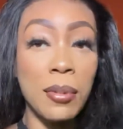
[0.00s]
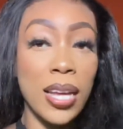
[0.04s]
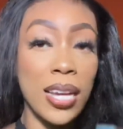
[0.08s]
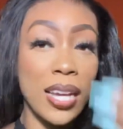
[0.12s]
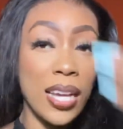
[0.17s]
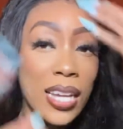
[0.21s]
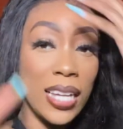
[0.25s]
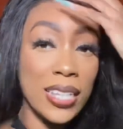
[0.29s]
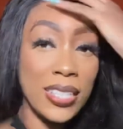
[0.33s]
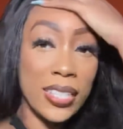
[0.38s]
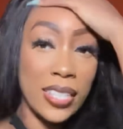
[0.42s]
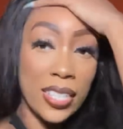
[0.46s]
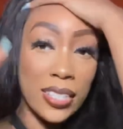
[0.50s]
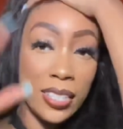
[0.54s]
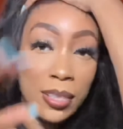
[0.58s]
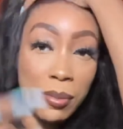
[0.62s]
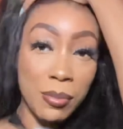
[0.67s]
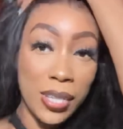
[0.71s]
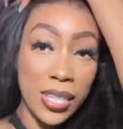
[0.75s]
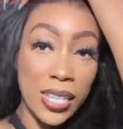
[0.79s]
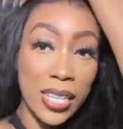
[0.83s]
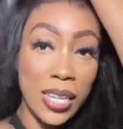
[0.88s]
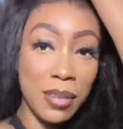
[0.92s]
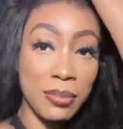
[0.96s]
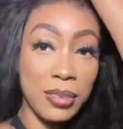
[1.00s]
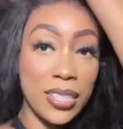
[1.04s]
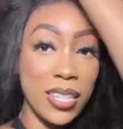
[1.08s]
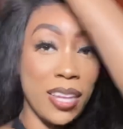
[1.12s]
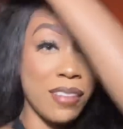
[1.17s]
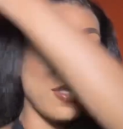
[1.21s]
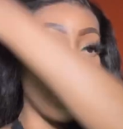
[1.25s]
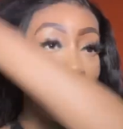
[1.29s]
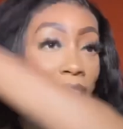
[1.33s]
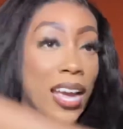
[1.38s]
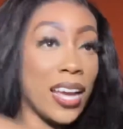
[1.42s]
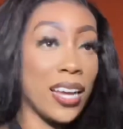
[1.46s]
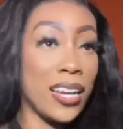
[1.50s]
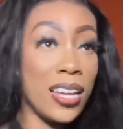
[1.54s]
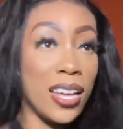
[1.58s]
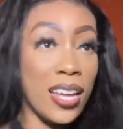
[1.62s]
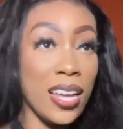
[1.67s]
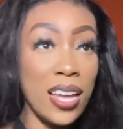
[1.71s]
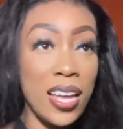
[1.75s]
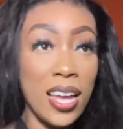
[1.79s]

gonna insert some clips of like